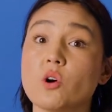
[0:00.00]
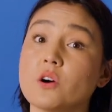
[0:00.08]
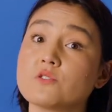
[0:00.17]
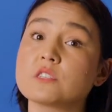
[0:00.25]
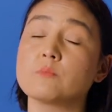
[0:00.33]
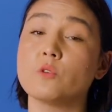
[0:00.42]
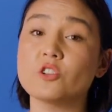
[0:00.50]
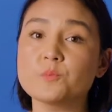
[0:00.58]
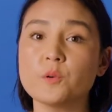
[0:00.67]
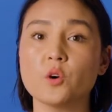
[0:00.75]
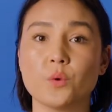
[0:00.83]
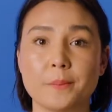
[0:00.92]
host
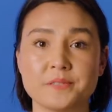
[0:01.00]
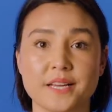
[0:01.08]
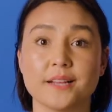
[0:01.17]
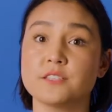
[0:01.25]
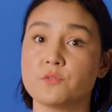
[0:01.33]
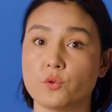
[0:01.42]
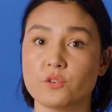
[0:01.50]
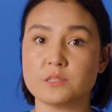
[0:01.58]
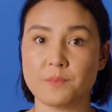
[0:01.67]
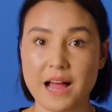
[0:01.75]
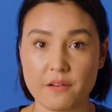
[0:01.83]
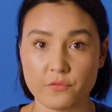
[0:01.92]
multiple websites through its
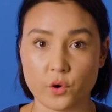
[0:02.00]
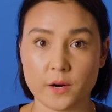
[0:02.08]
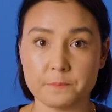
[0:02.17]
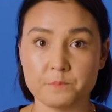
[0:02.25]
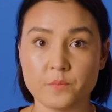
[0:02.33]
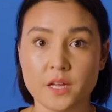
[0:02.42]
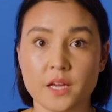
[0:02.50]
platform.